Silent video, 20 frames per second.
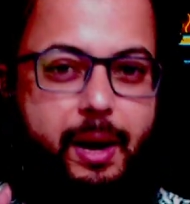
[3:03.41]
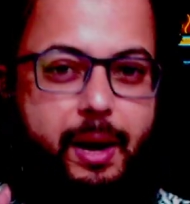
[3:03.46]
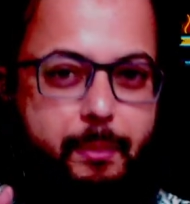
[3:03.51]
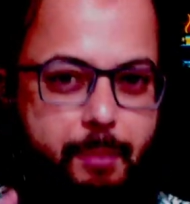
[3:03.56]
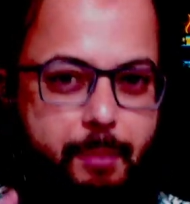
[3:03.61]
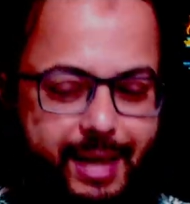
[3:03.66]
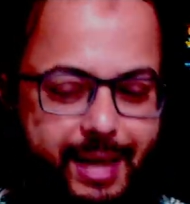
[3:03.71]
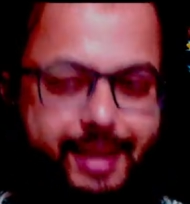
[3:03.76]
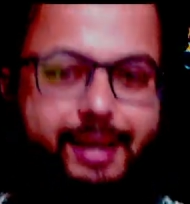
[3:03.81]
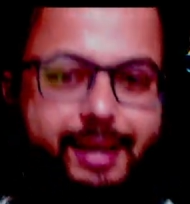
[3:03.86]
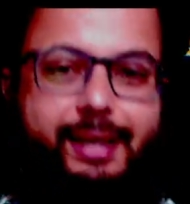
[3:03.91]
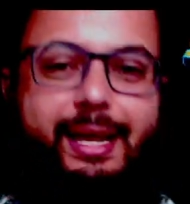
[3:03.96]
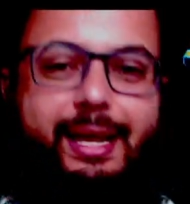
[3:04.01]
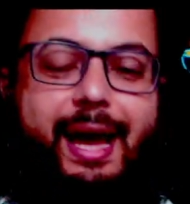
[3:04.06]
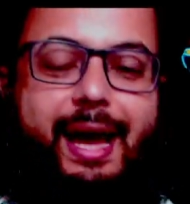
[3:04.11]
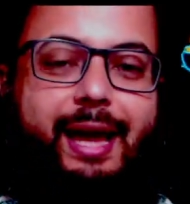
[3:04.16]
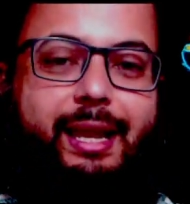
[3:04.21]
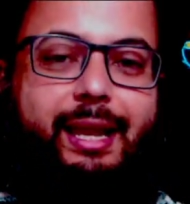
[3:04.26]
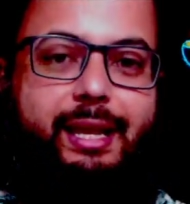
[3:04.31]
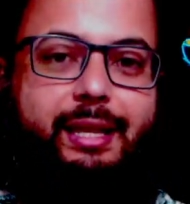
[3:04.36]
Meghan,
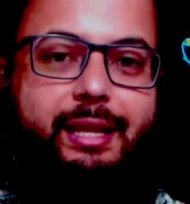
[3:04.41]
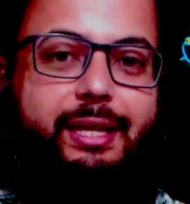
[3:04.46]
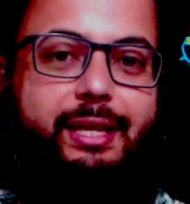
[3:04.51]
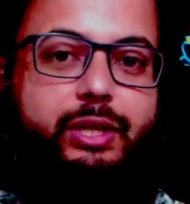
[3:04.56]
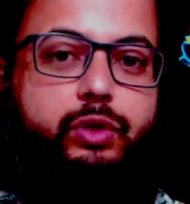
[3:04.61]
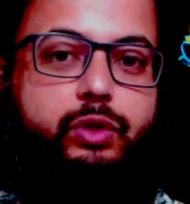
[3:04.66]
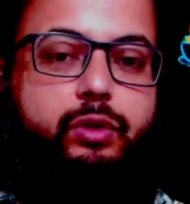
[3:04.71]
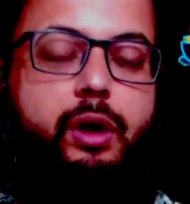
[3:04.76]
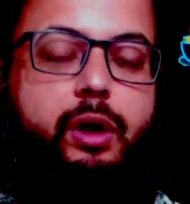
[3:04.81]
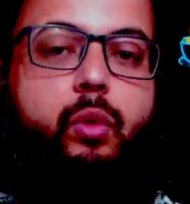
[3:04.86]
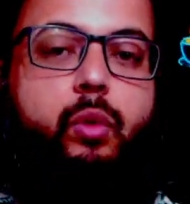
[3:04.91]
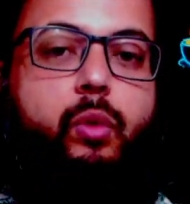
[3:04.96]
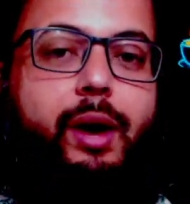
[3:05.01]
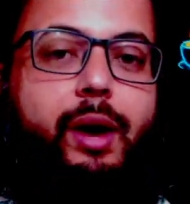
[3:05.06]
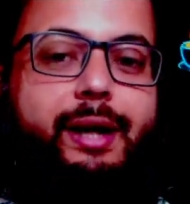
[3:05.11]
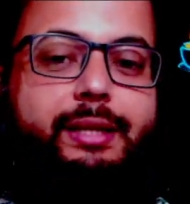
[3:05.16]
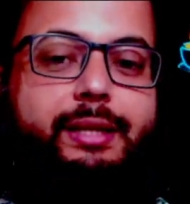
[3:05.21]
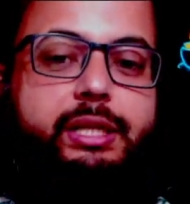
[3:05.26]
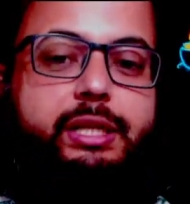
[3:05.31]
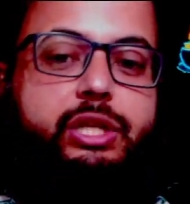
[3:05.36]
Harry, they do not
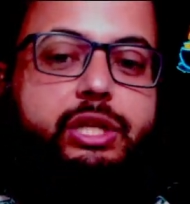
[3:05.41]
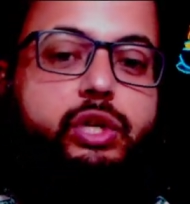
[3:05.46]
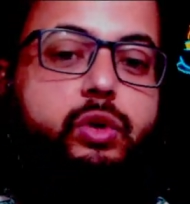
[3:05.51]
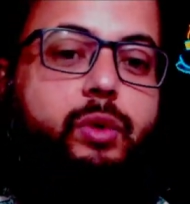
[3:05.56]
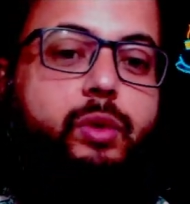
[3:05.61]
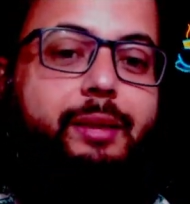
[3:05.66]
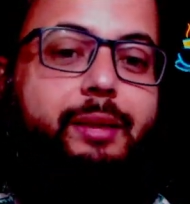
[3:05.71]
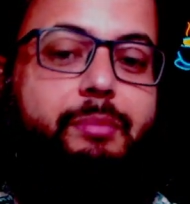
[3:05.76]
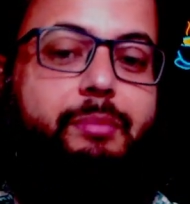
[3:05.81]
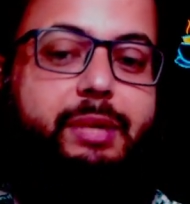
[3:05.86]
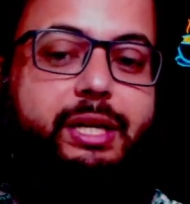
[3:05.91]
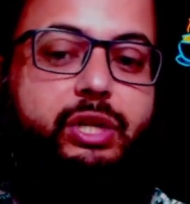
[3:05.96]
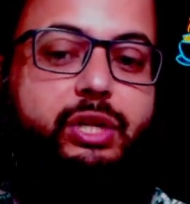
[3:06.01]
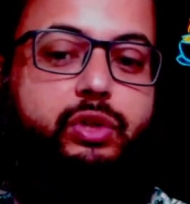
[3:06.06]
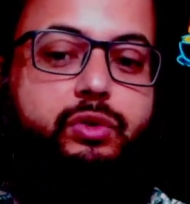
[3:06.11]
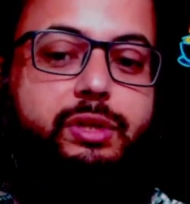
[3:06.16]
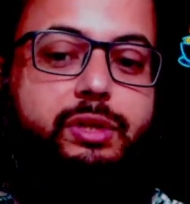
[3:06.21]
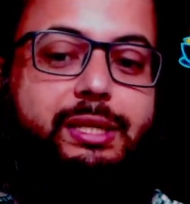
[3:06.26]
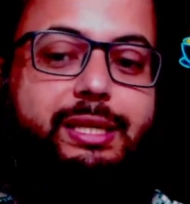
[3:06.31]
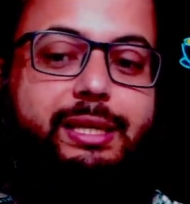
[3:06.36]
want you and me to
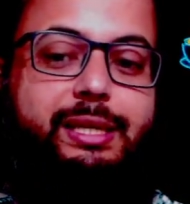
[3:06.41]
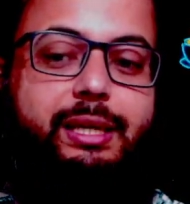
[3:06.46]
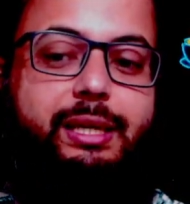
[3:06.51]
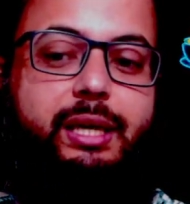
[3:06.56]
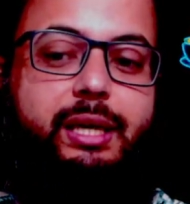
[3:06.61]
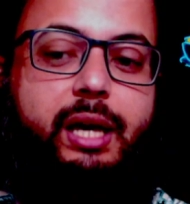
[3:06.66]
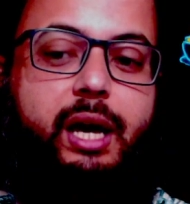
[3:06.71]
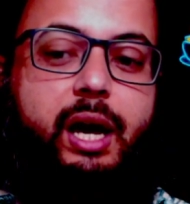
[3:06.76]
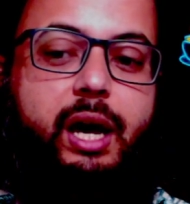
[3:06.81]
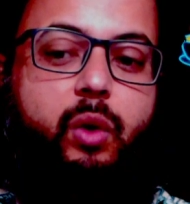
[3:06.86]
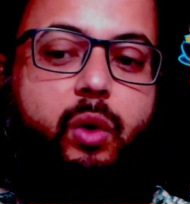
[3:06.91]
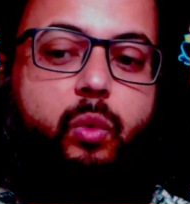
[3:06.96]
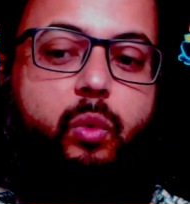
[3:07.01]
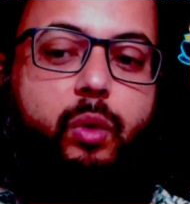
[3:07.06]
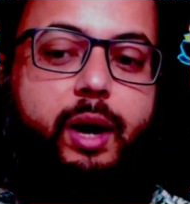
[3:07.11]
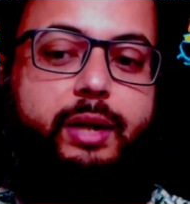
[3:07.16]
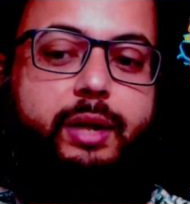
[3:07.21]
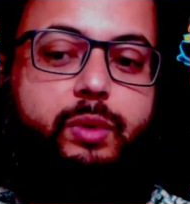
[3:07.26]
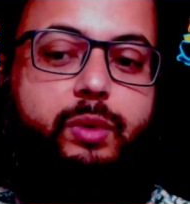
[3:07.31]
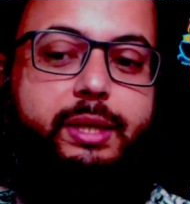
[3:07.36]
see
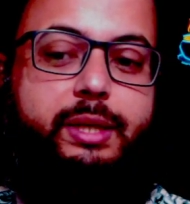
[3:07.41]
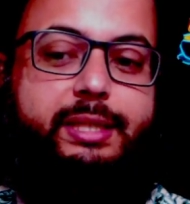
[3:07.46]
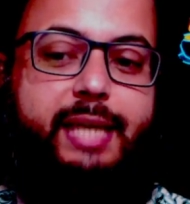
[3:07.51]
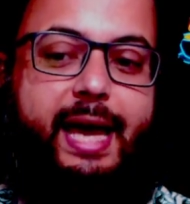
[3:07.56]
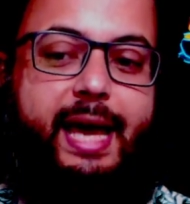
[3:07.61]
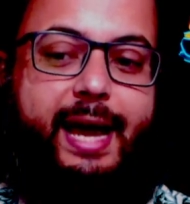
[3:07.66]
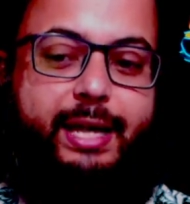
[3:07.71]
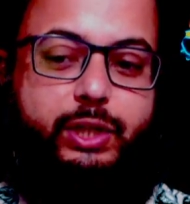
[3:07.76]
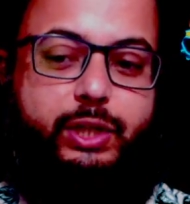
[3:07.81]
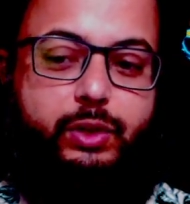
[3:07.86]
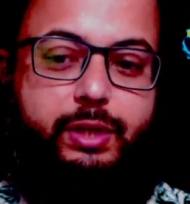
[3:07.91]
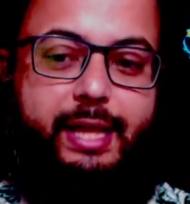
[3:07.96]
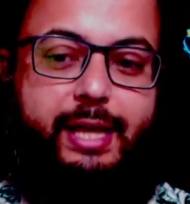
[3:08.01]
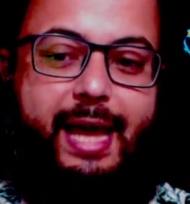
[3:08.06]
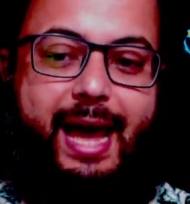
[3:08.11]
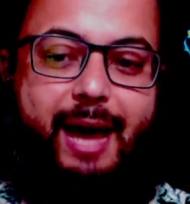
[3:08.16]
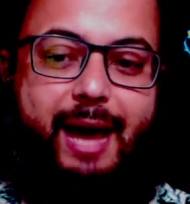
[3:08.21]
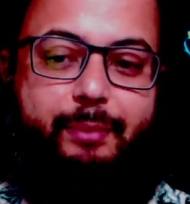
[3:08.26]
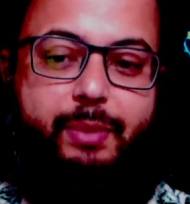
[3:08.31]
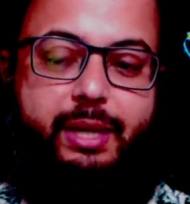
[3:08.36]
what was actually
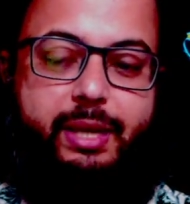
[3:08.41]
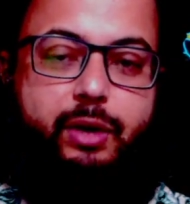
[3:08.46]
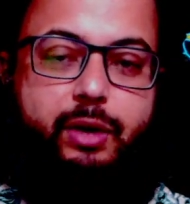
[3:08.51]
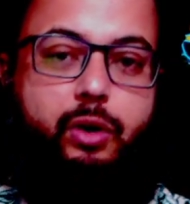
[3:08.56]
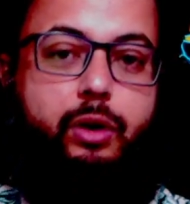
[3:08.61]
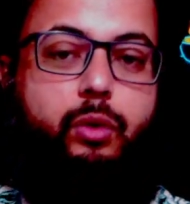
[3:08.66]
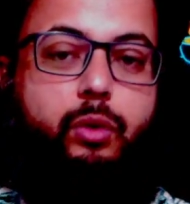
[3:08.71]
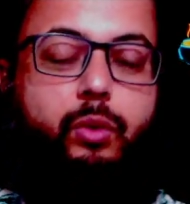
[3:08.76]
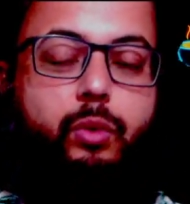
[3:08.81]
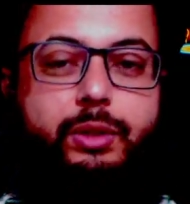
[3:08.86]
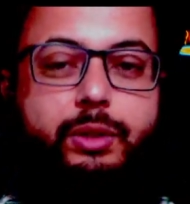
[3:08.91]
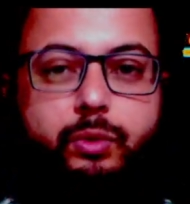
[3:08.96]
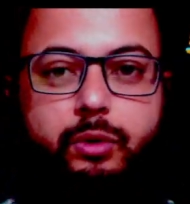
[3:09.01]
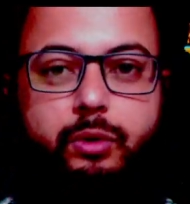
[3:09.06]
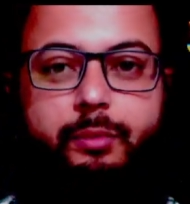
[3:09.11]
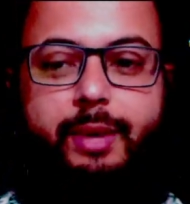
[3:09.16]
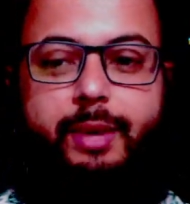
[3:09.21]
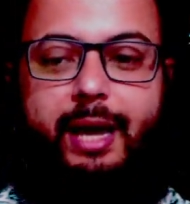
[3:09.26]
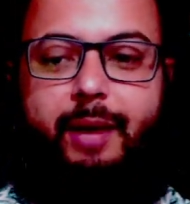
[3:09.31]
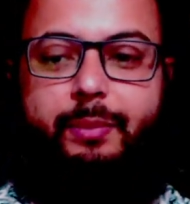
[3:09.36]
happening or what will
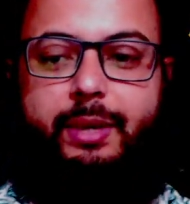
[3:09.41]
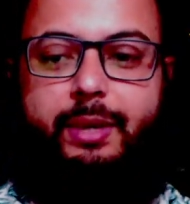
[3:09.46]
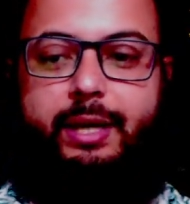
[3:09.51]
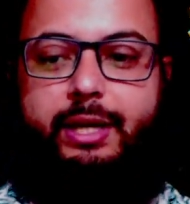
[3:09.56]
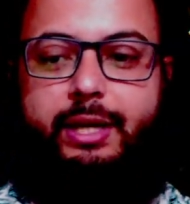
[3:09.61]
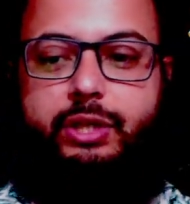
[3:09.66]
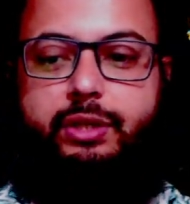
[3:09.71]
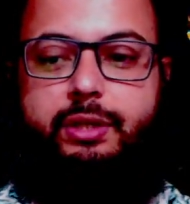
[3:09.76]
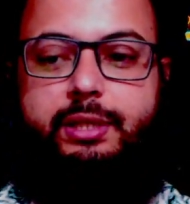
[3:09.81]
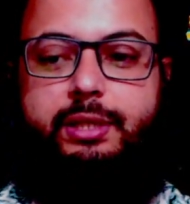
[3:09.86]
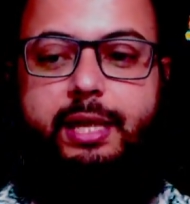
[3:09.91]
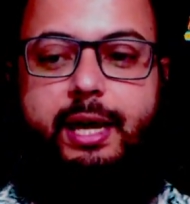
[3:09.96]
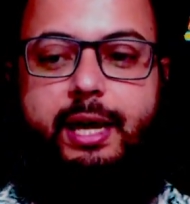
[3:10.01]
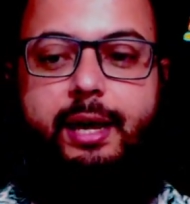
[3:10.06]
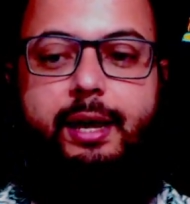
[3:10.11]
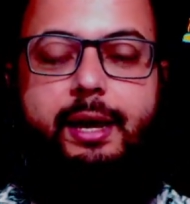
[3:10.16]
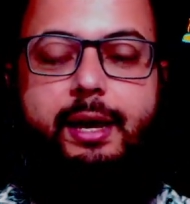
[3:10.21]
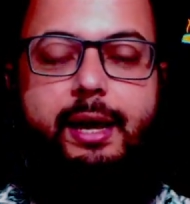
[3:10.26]
be happening, I should say,